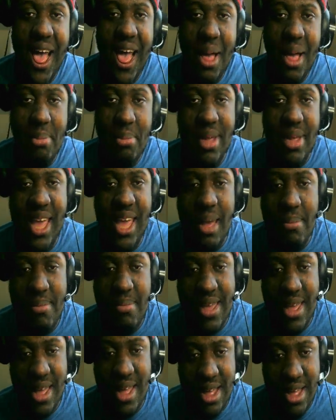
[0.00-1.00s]
but yeah,
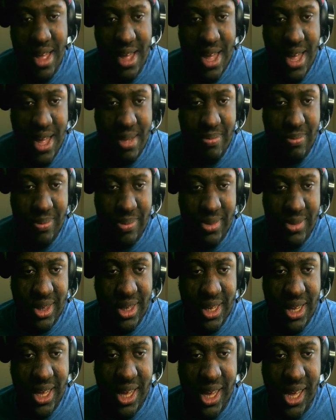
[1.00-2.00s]
man. Um,
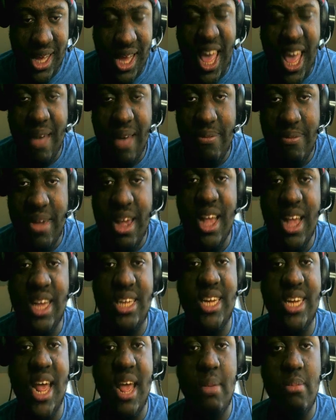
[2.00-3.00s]
yeah, very
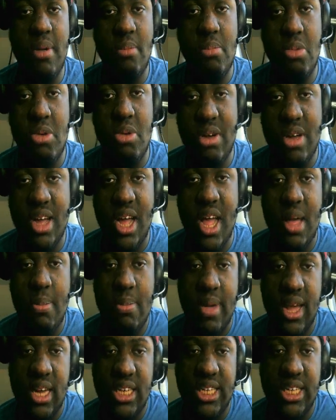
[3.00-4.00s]
excited about Mortal
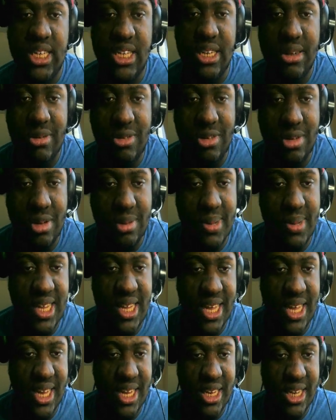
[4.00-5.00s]
Kombat sequel
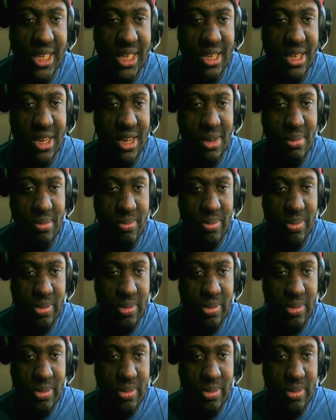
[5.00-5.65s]
because um,